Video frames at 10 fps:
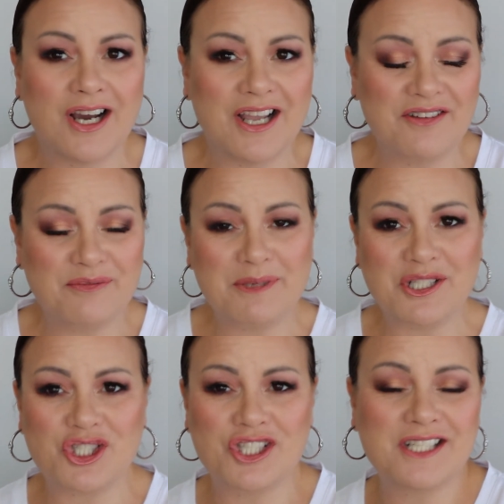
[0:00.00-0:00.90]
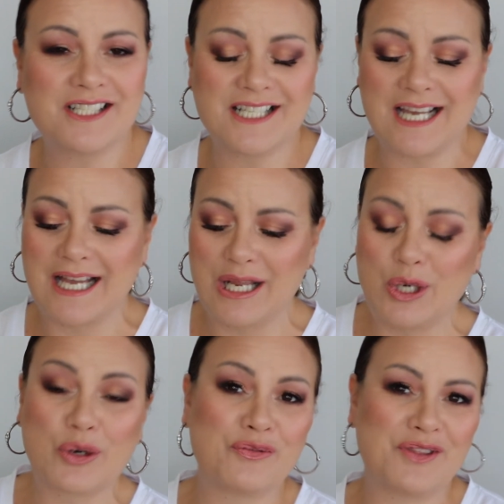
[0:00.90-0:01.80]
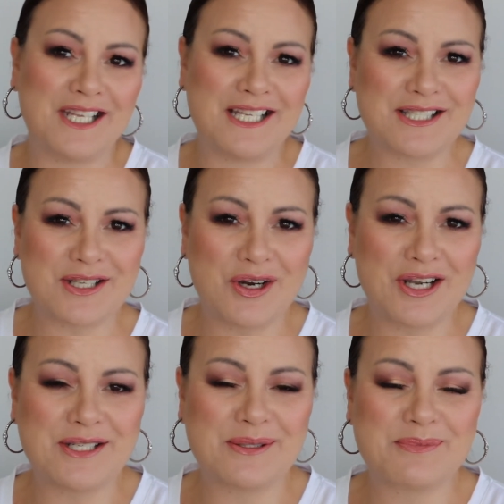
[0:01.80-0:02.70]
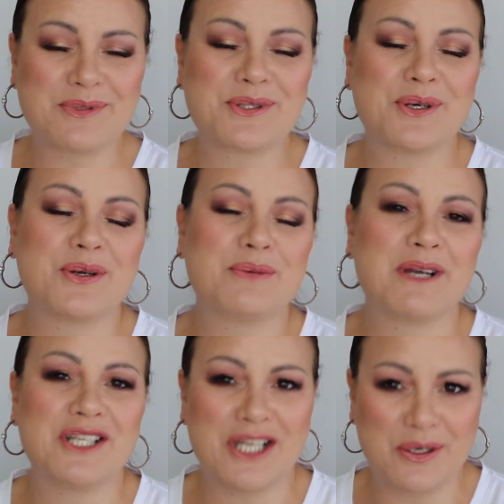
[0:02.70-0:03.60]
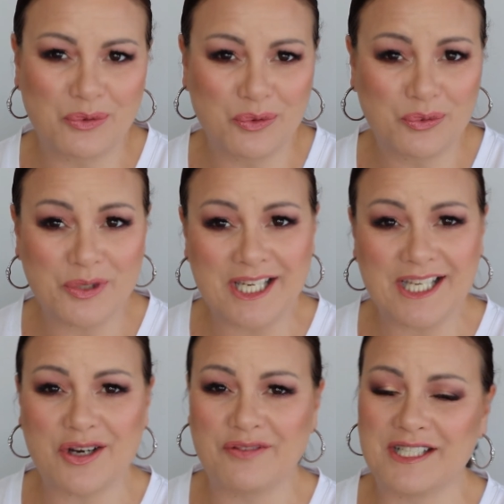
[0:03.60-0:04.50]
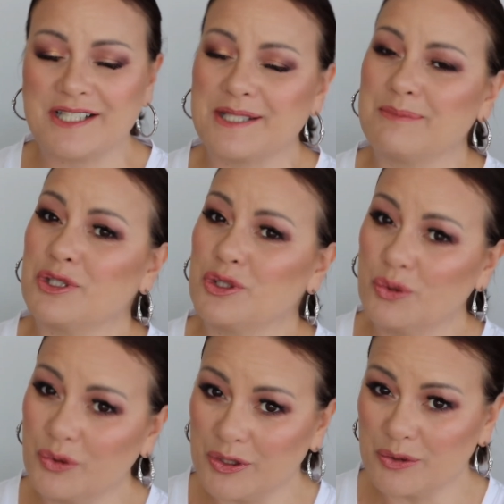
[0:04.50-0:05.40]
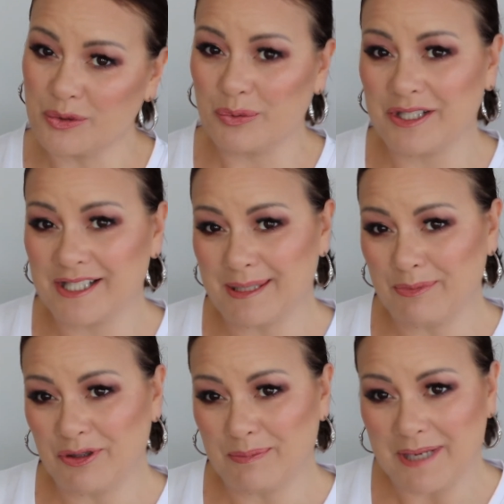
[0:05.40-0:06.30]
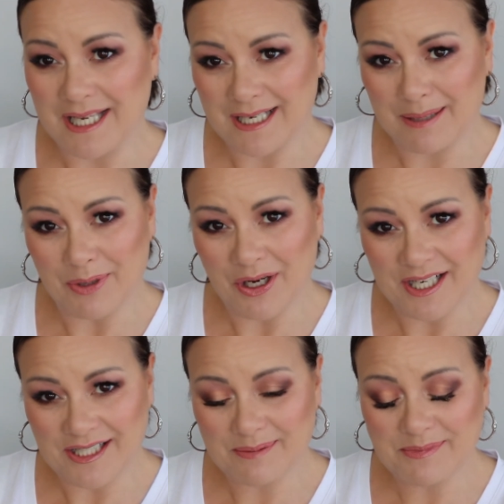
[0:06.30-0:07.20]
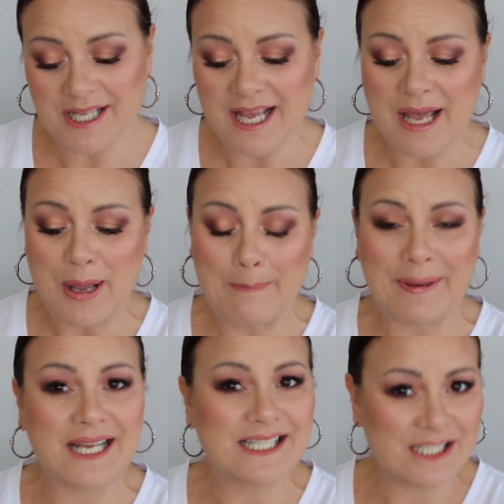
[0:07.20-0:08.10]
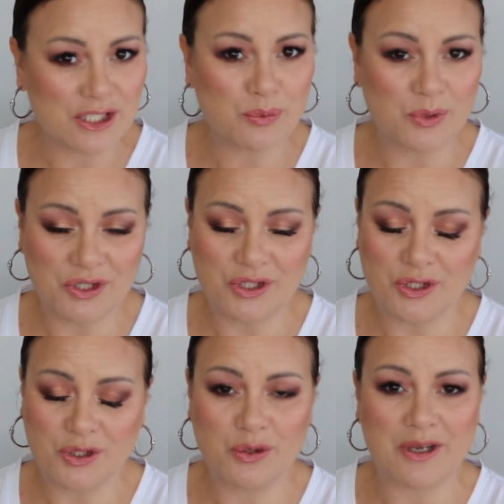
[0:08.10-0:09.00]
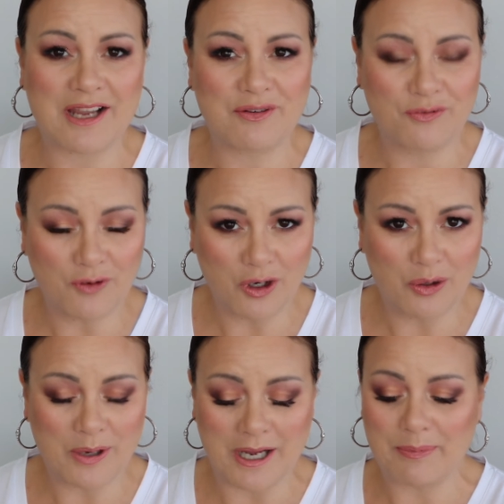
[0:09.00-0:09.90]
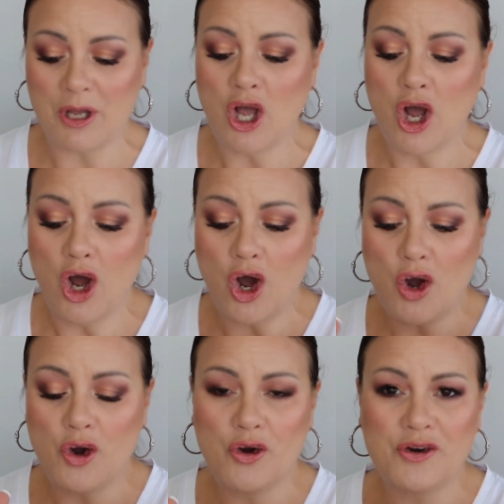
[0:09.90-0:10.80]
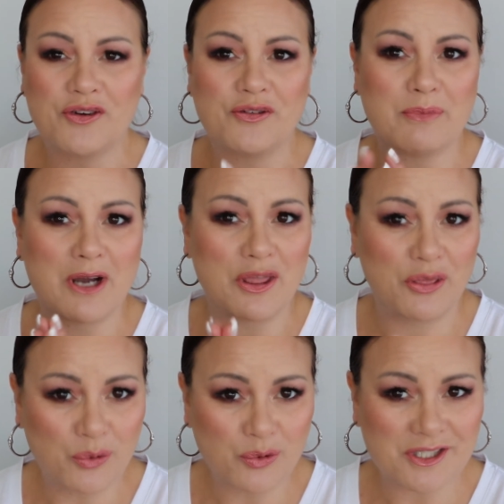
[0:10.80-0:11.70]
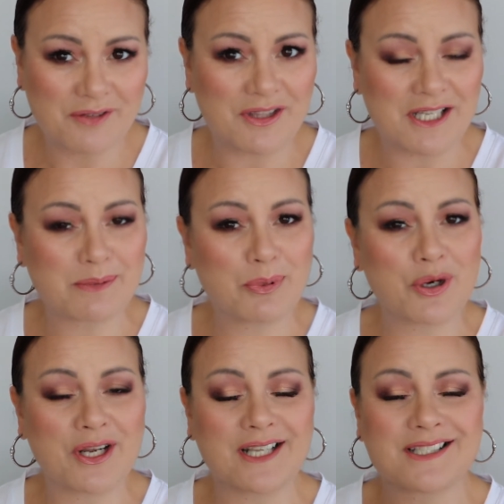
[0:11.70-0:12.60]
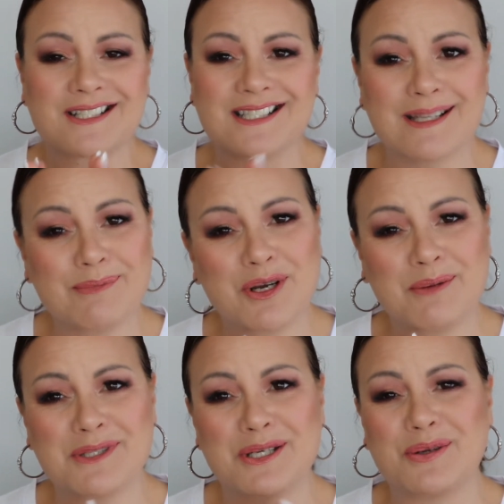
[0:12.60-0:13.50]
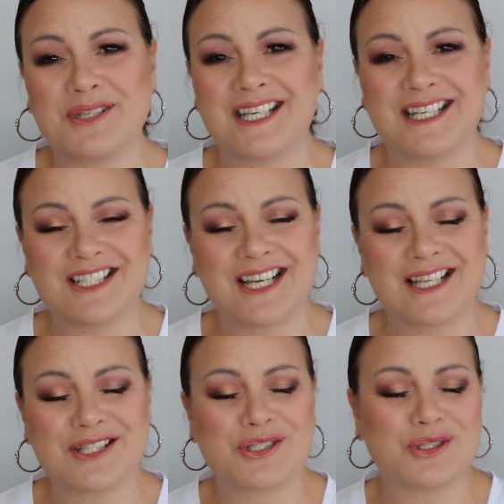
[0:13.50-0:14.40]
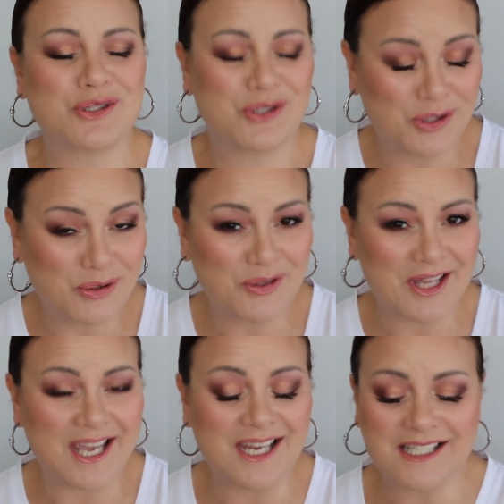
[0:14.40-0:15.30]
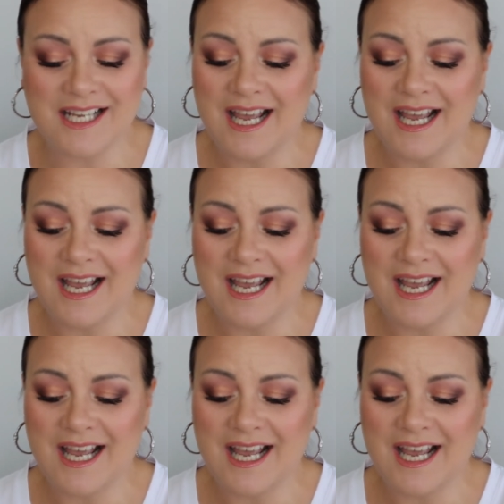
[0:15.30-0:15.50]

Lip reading: I have mentioned a lot of these items on my channel already. I've done some tutorials with some of the makeup items, but I just wanted to do a follow-up of my thoughts of these products, because sometimes I don't get a chance to do that,